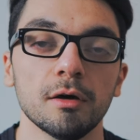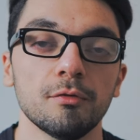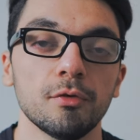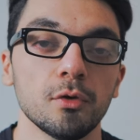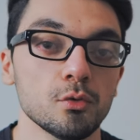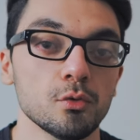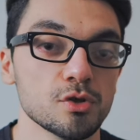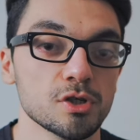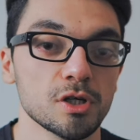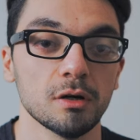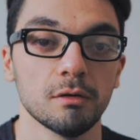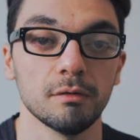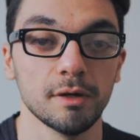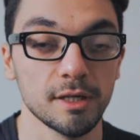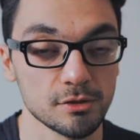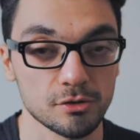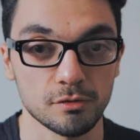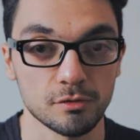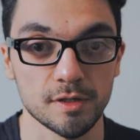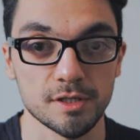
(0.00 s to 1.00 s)
future
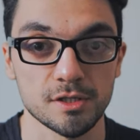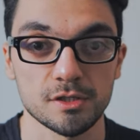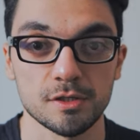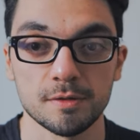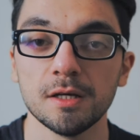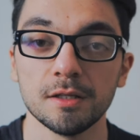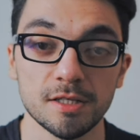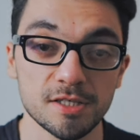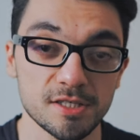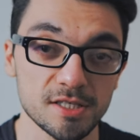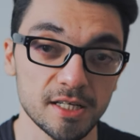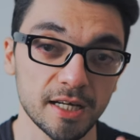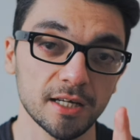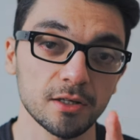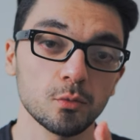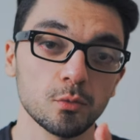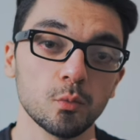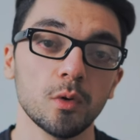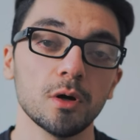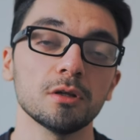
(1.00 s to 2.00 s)
interest. The
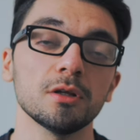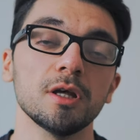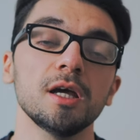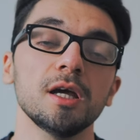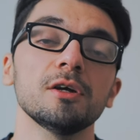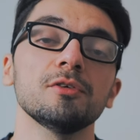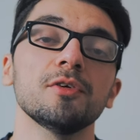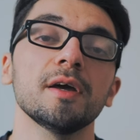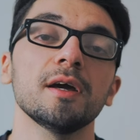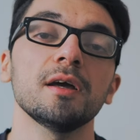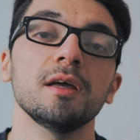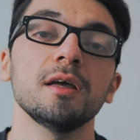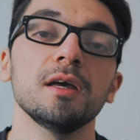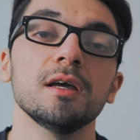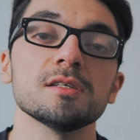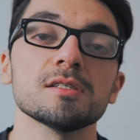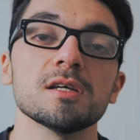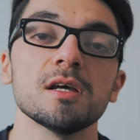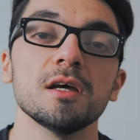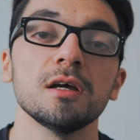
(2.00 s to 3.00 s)
second one area
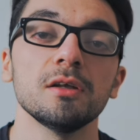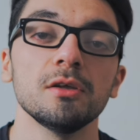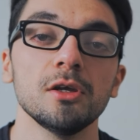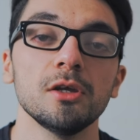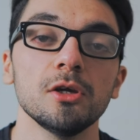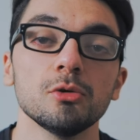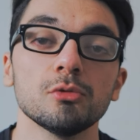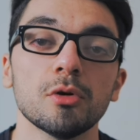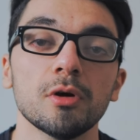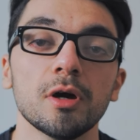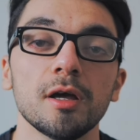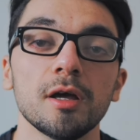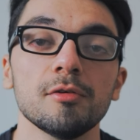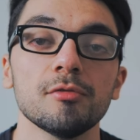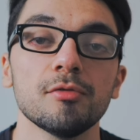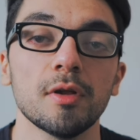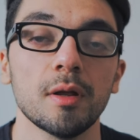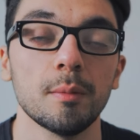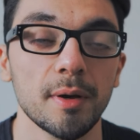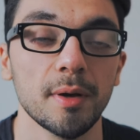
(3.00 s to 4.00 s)
is
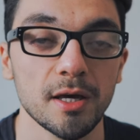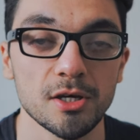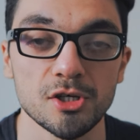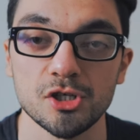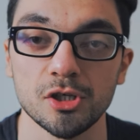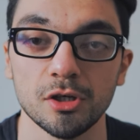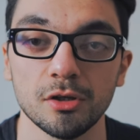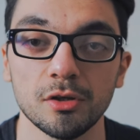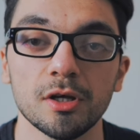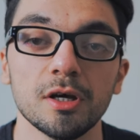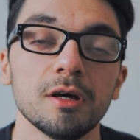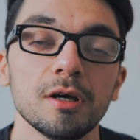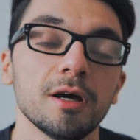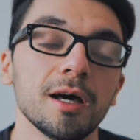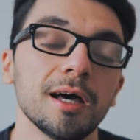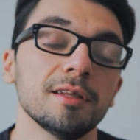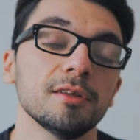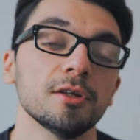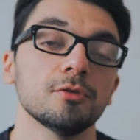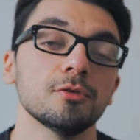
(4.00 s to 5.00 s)
neuroinflammation
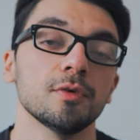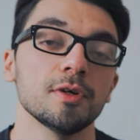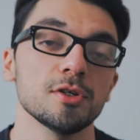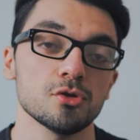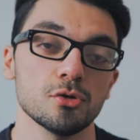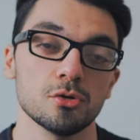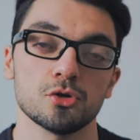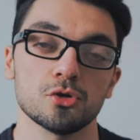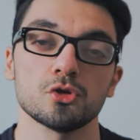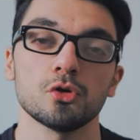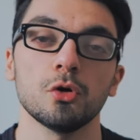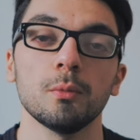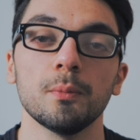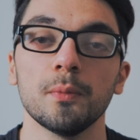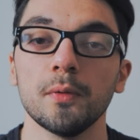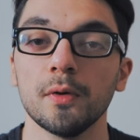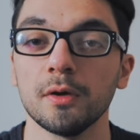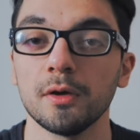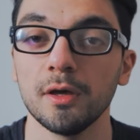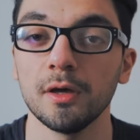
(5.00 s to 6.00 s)
and the research
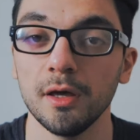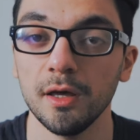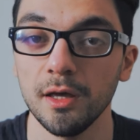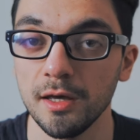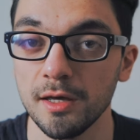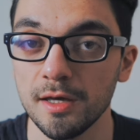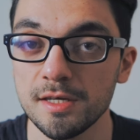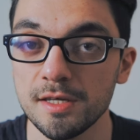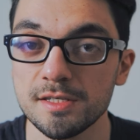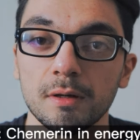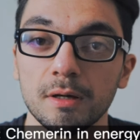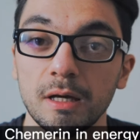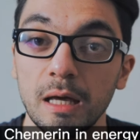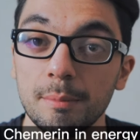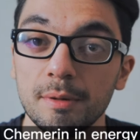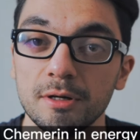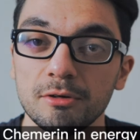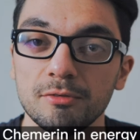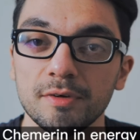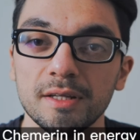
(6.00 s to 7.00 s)
topic is
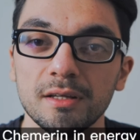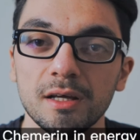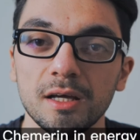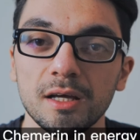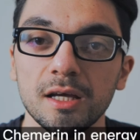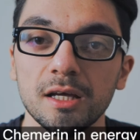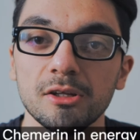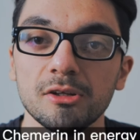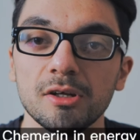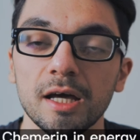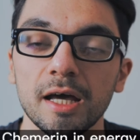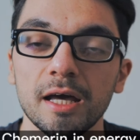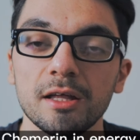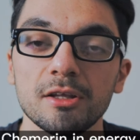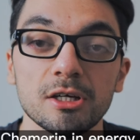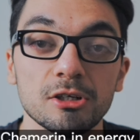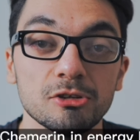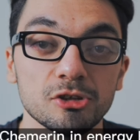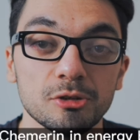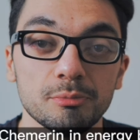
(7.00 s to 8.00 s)
Coumarin in
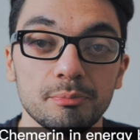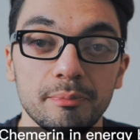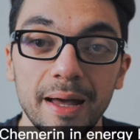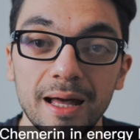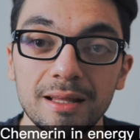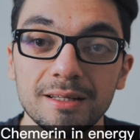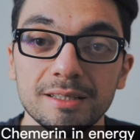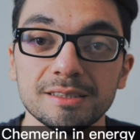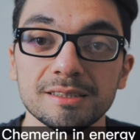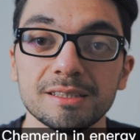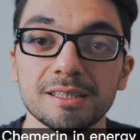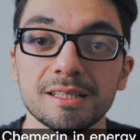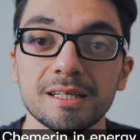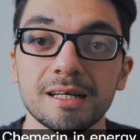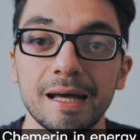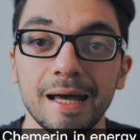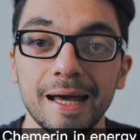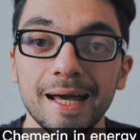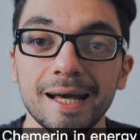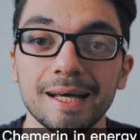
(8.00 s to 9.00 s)
energy balance
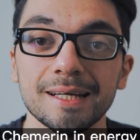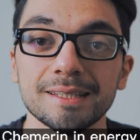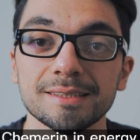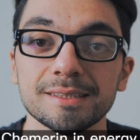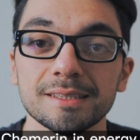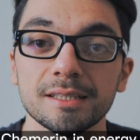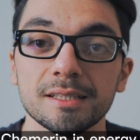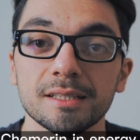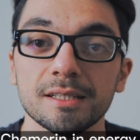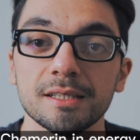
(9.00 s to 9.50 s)
and